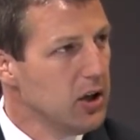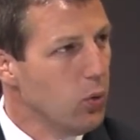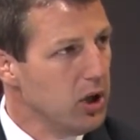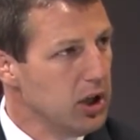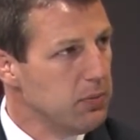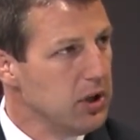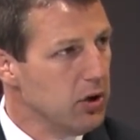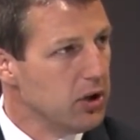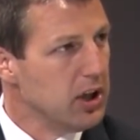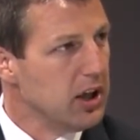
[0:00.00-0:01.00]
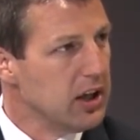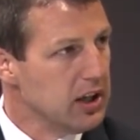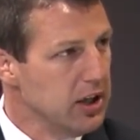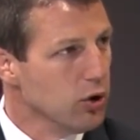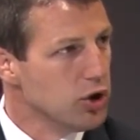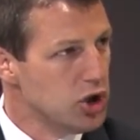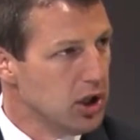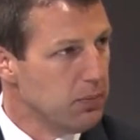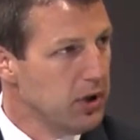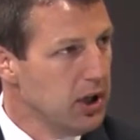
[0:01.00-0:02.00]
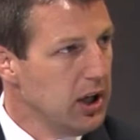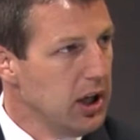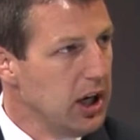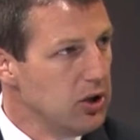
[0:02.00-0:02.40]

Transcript: We need to be looking at leadership, right.